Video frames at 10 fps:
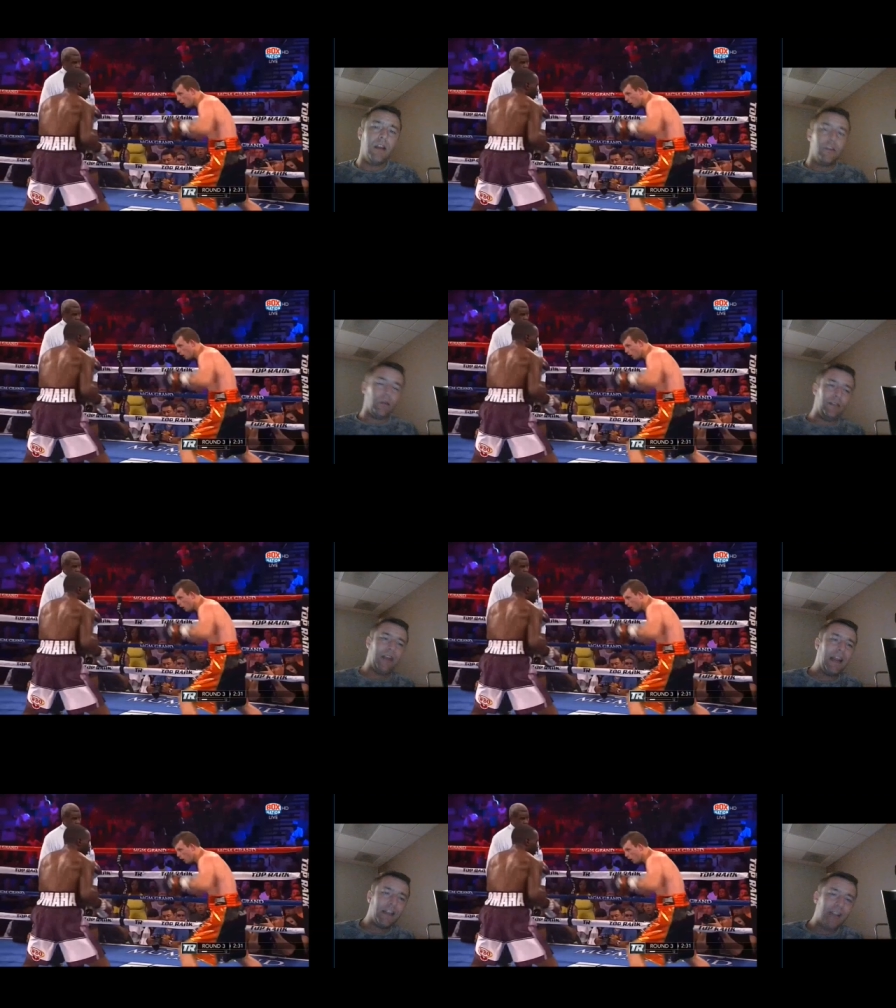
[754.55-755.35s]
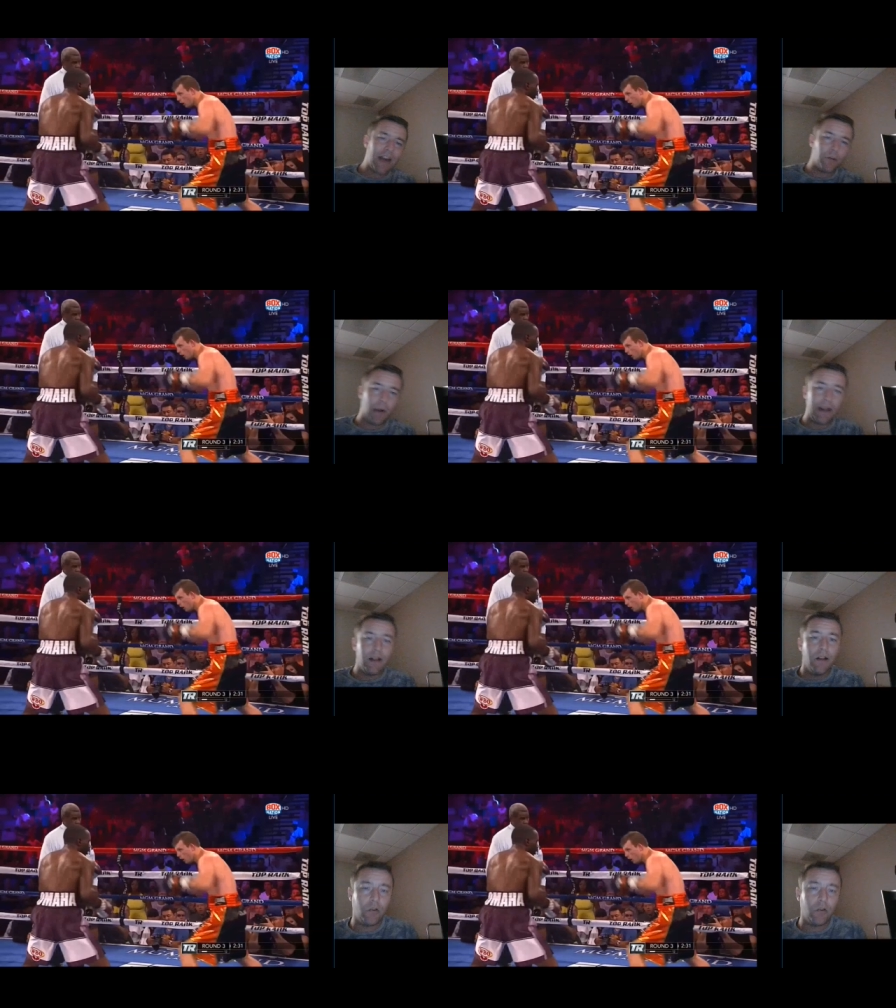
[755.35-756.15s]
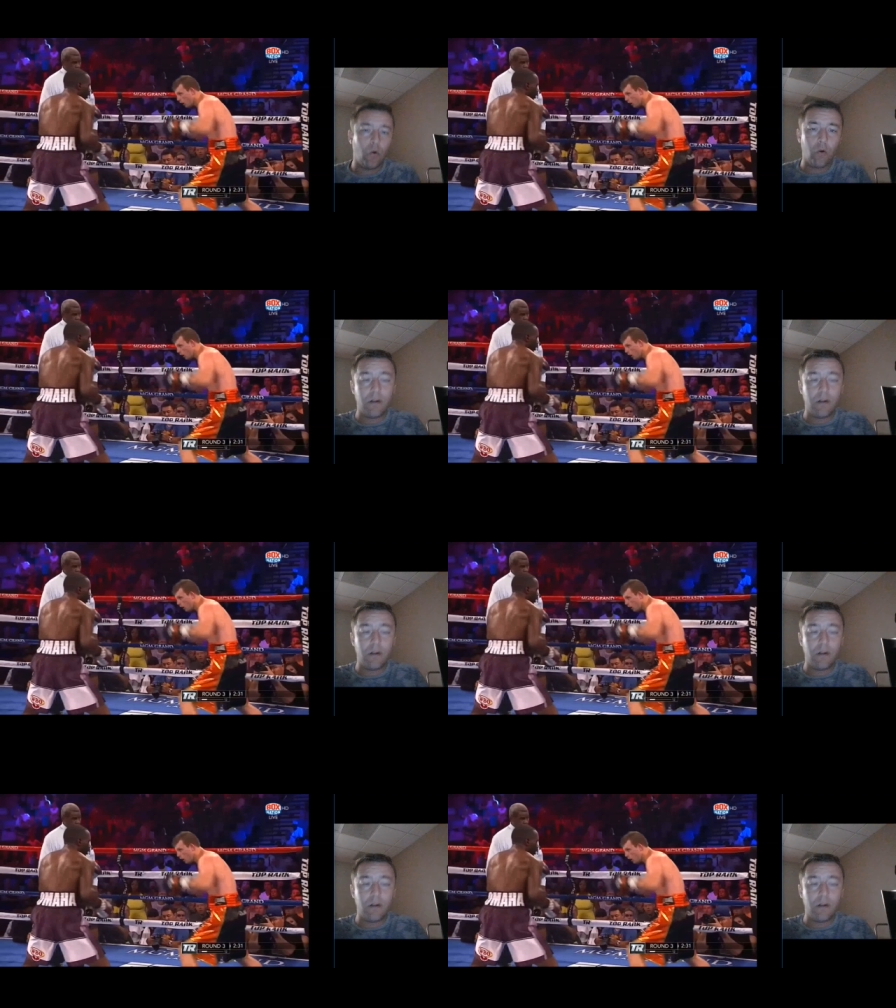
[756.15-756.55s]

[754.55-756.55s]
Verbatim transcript: So he's taken that away. So Horn